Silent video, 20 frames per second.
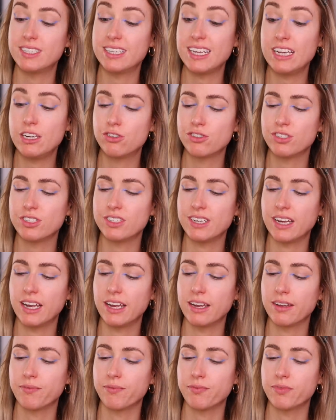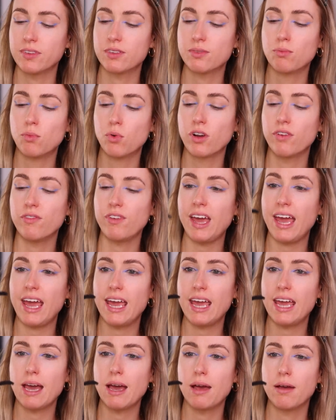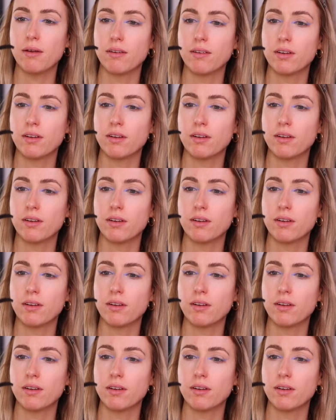is interesting. It's more of a,